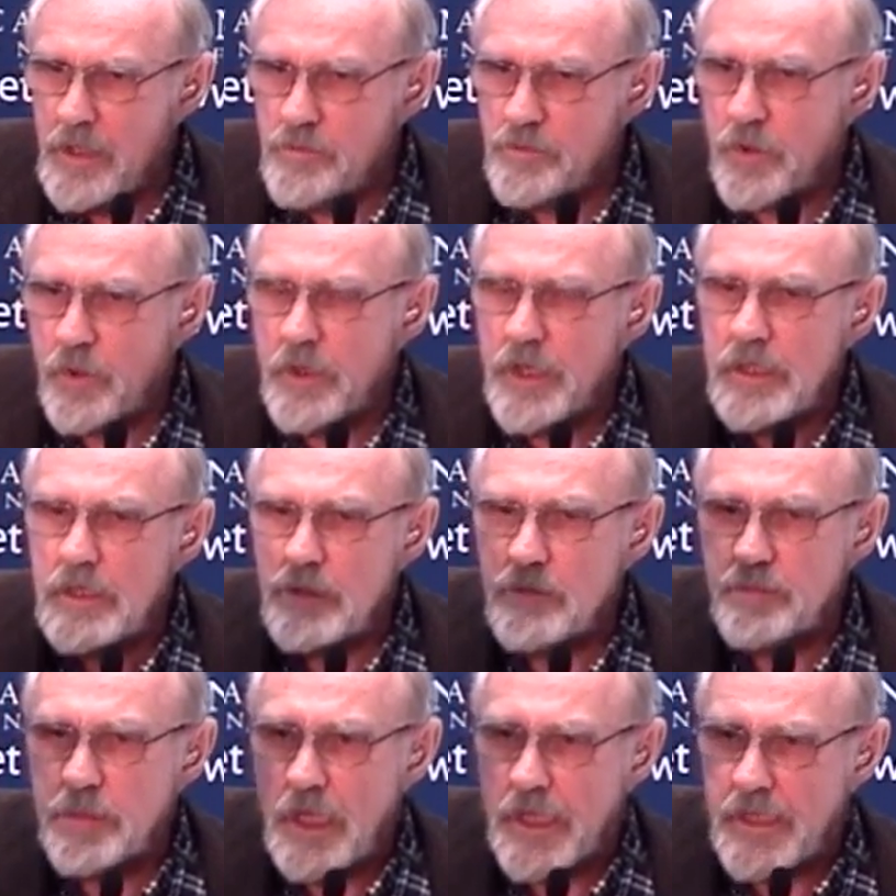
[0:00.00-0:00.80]

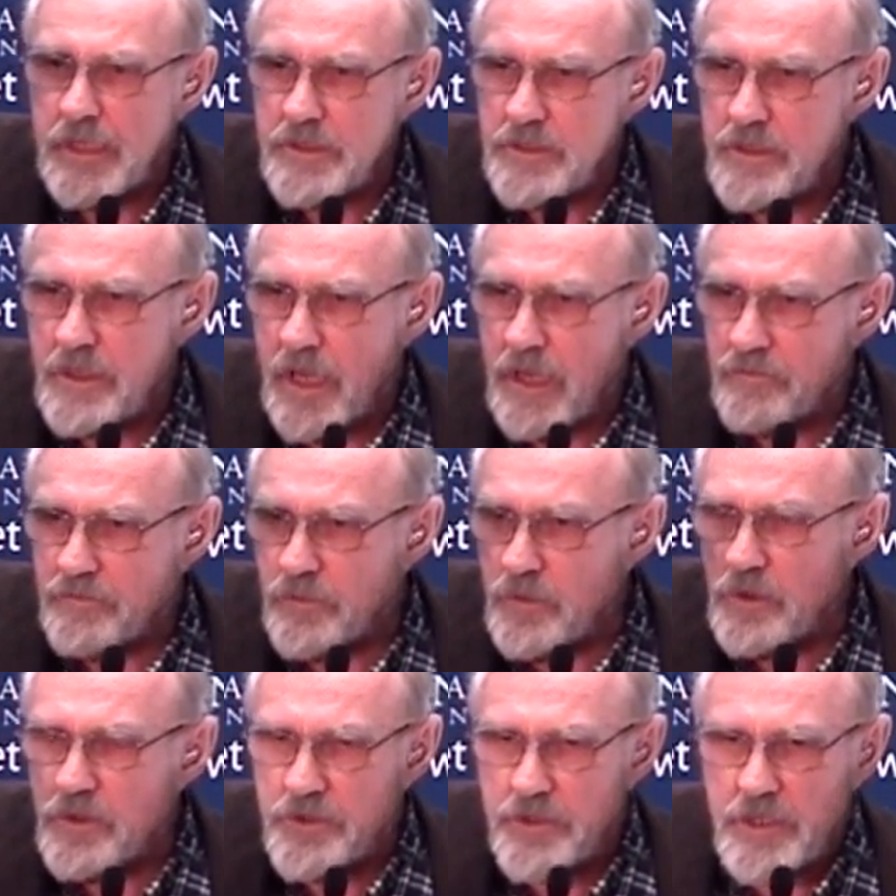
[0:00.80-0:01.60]
Perennial plants have
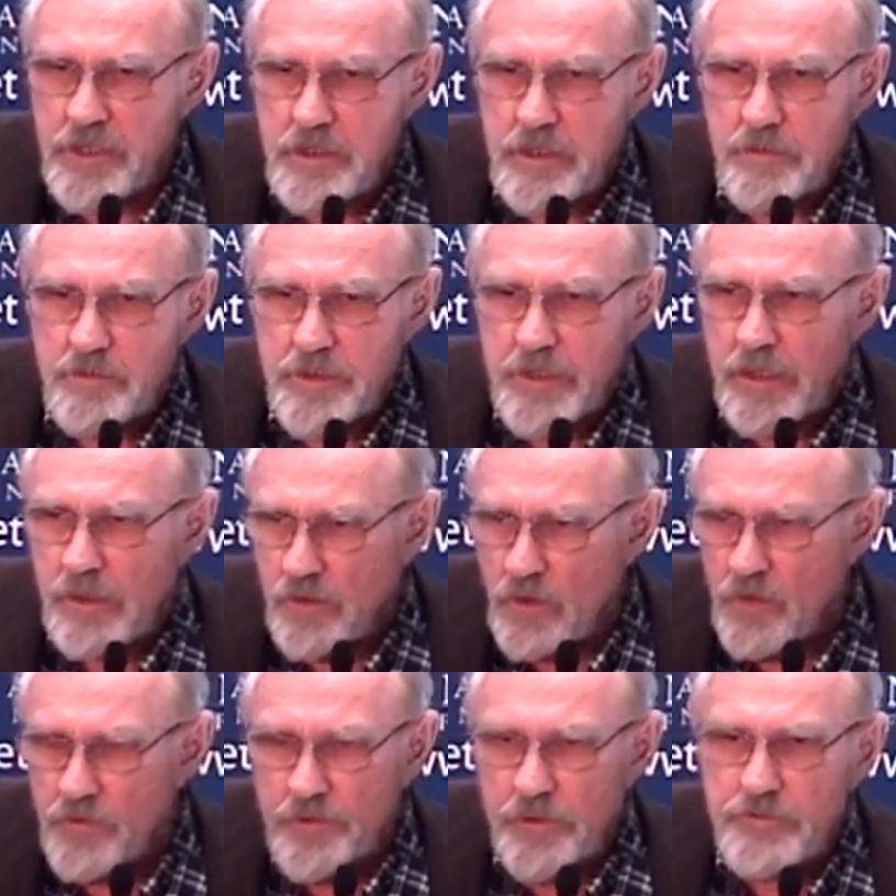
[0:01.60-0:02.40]
root systems that
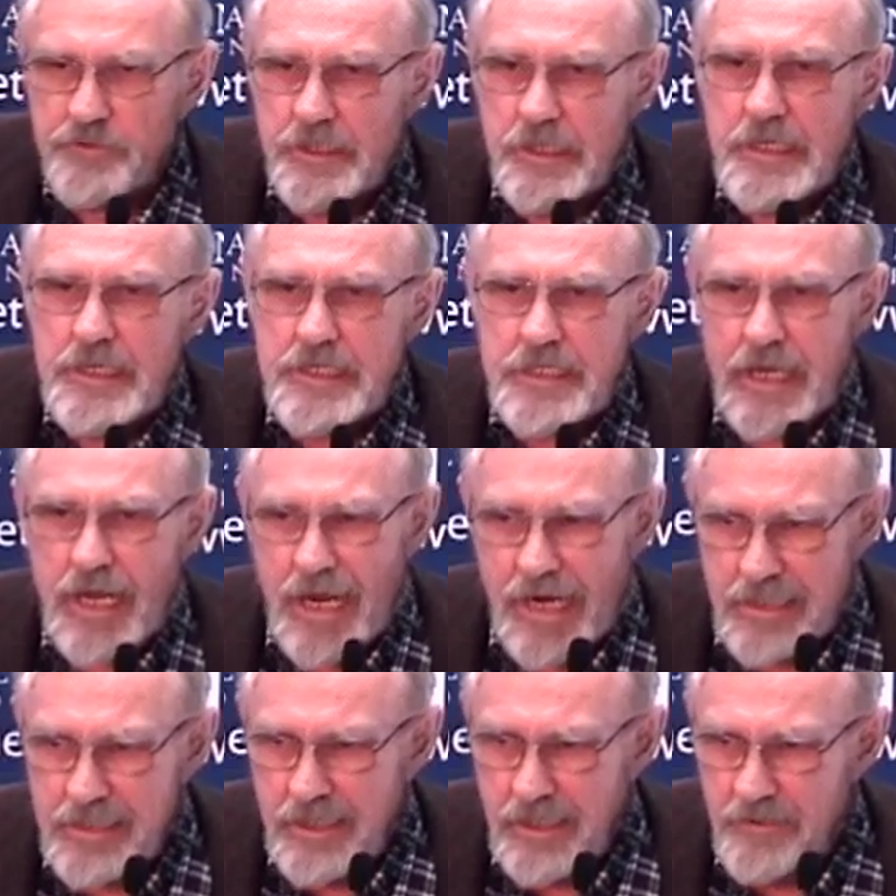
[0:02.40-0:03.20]
go 15 to
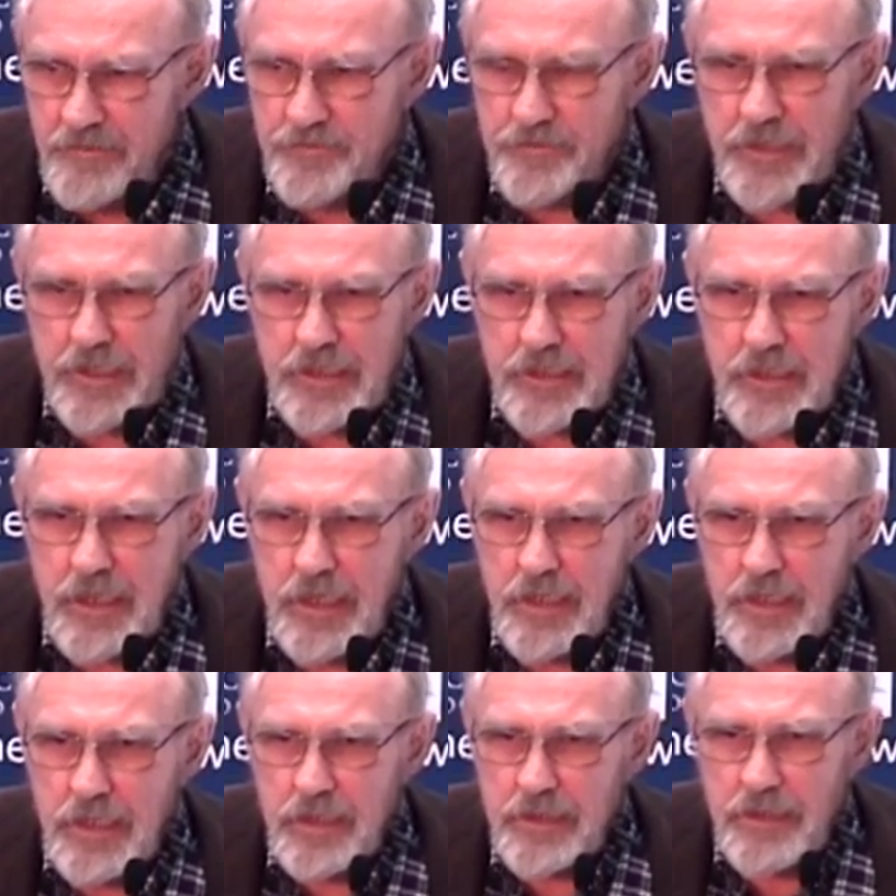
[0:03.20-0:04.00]
18 feet
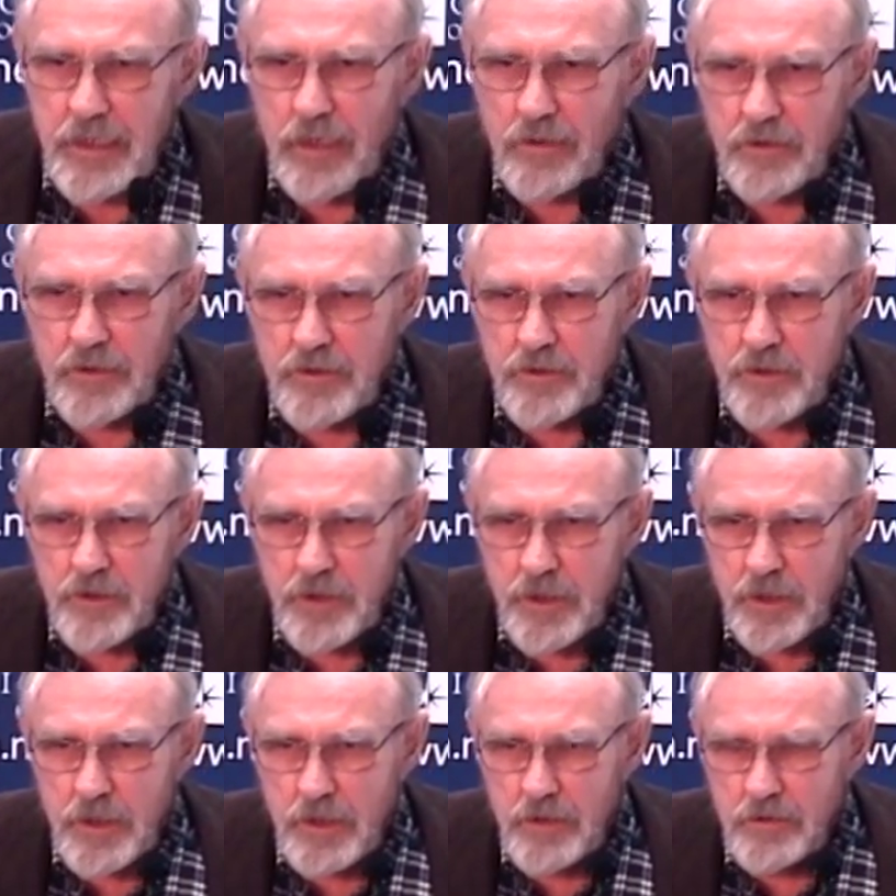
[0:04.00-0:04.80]
down into
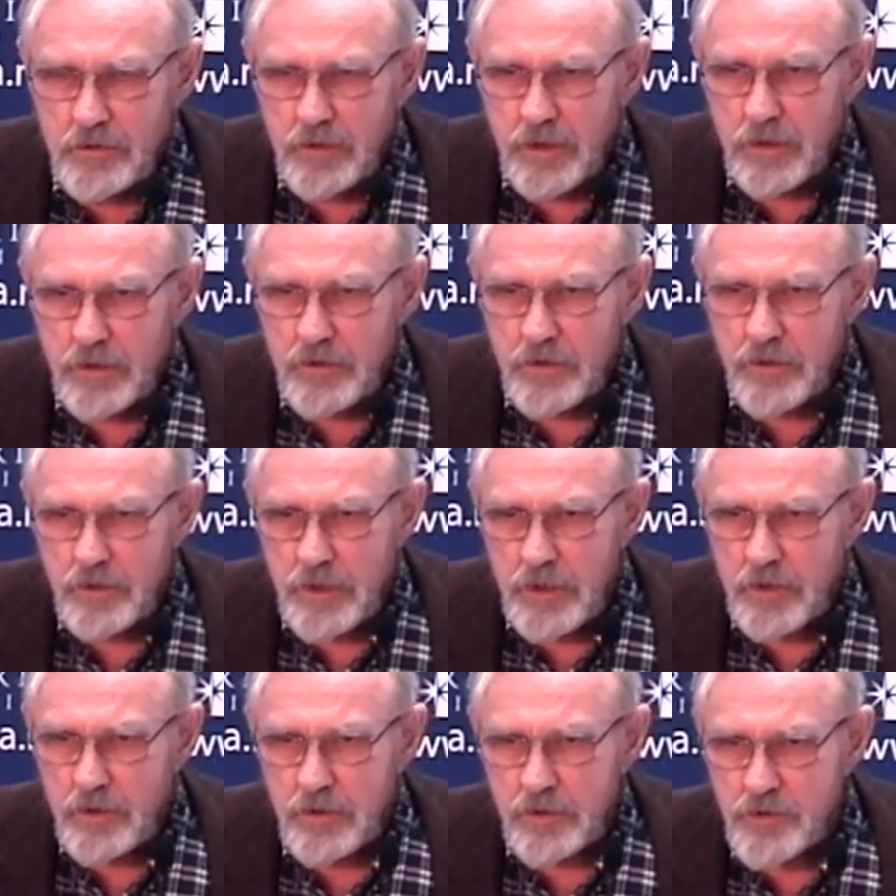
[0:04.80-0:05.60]
the
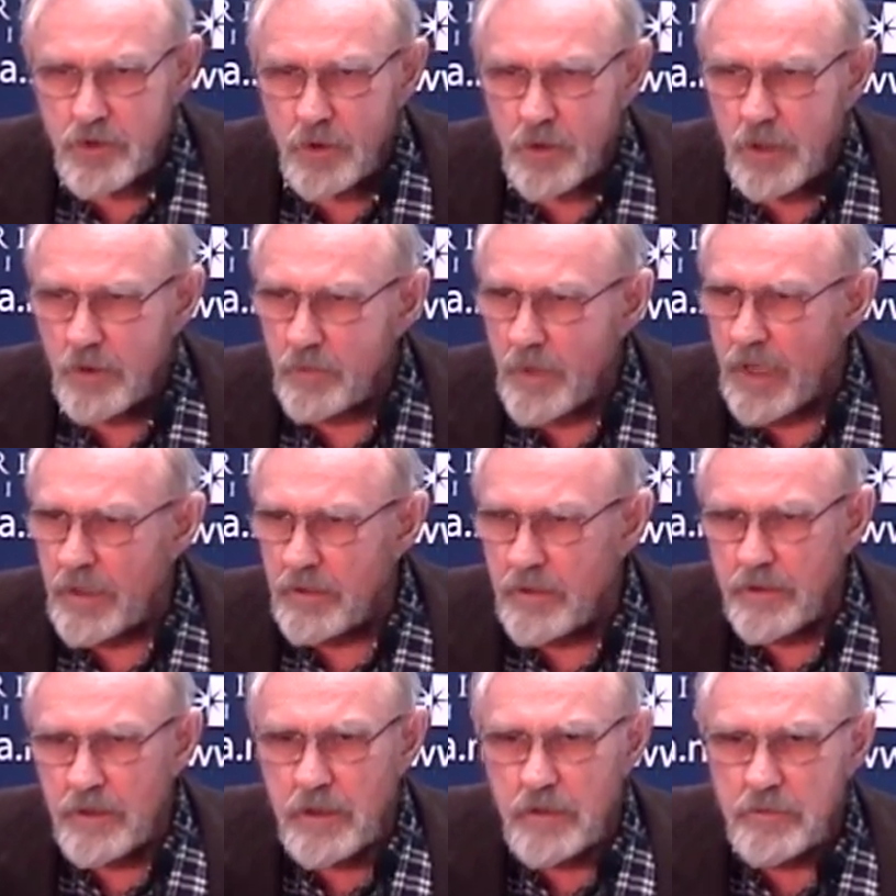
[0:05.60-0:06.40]
soil,
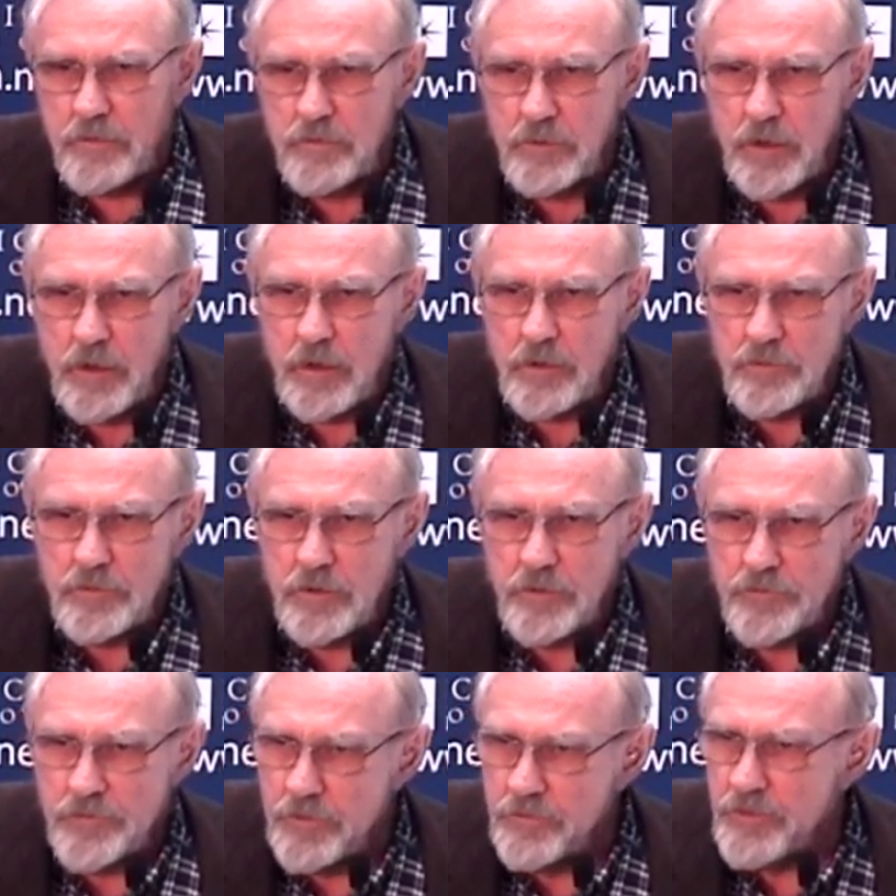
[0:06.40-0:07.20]
rather than
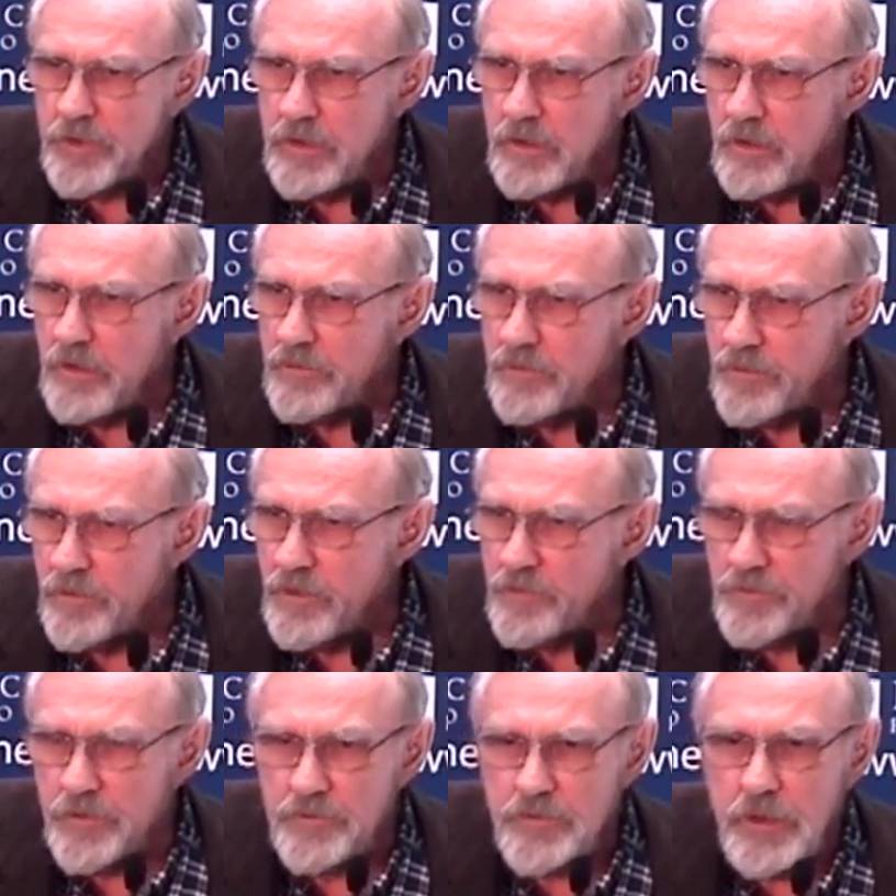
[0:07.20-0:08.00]
15
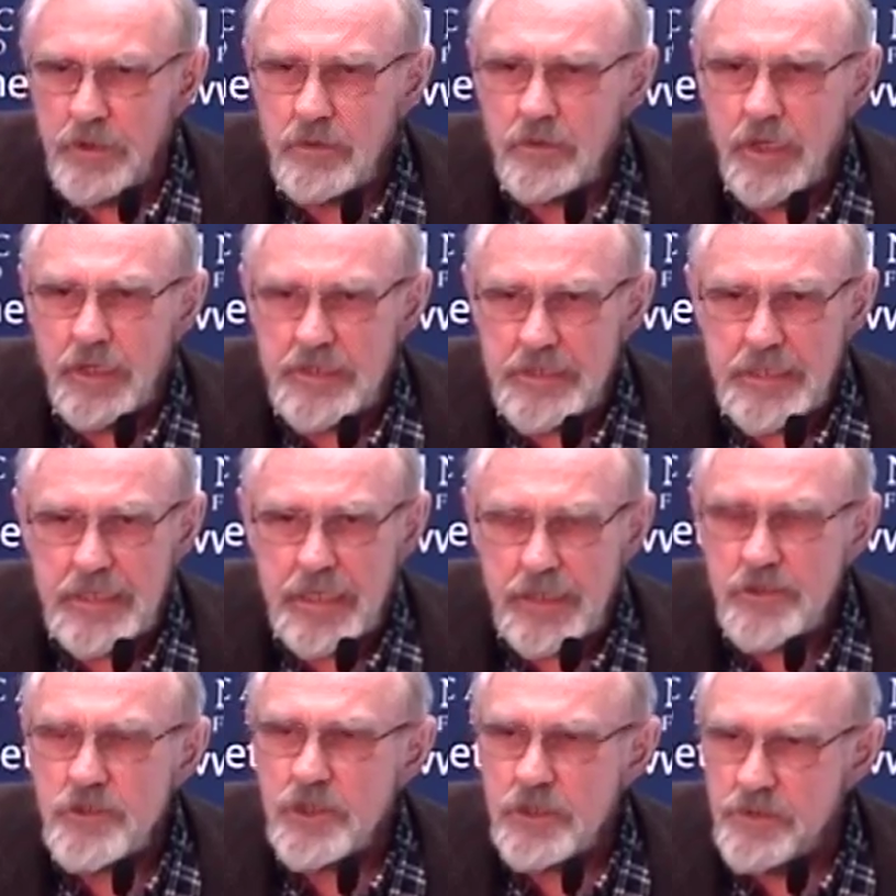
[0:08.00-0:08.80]
or 18
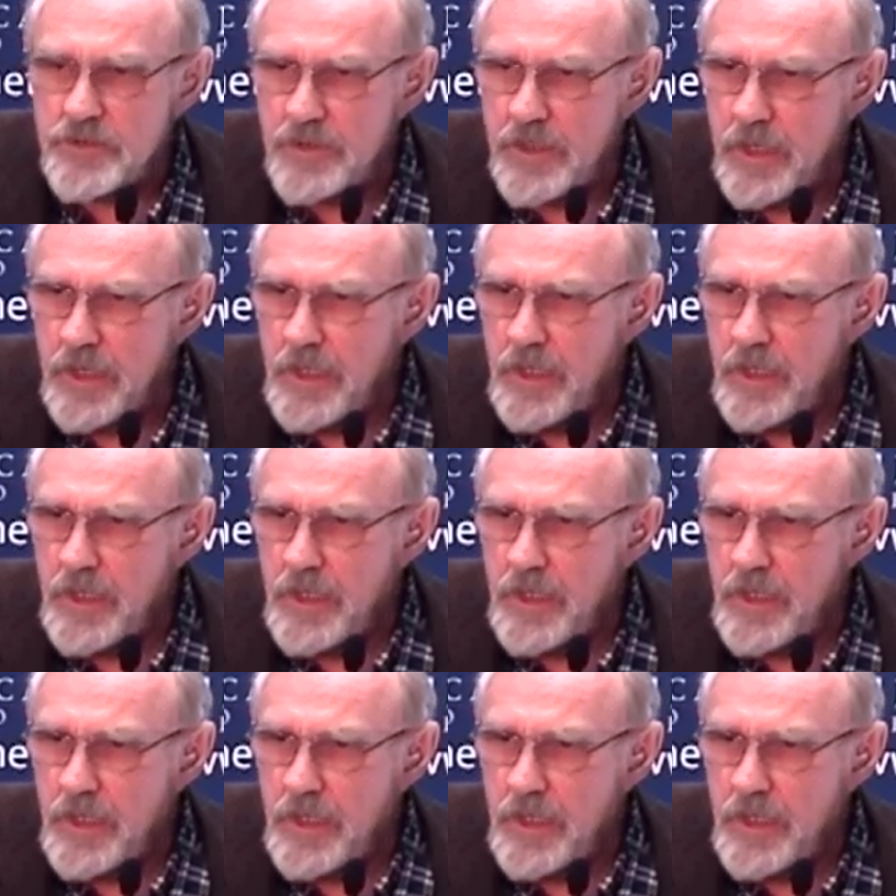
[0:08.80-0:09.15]
inches.